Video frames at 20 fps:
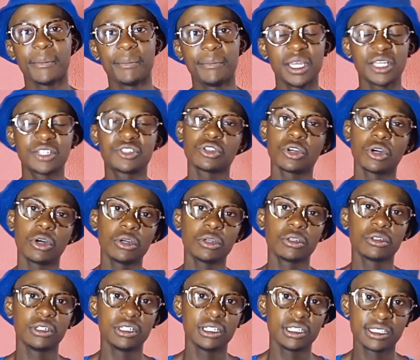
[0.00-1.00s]
Make
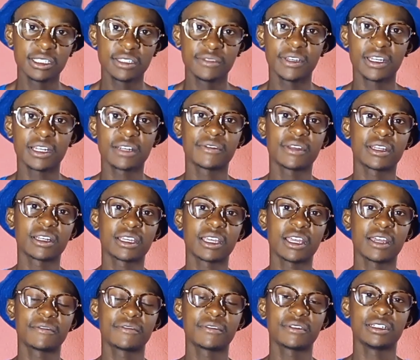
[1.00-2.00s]
sure you listen very, very
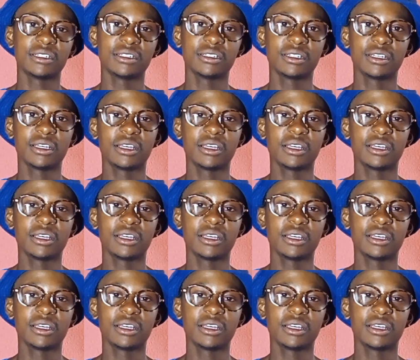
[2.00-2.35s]
carefully.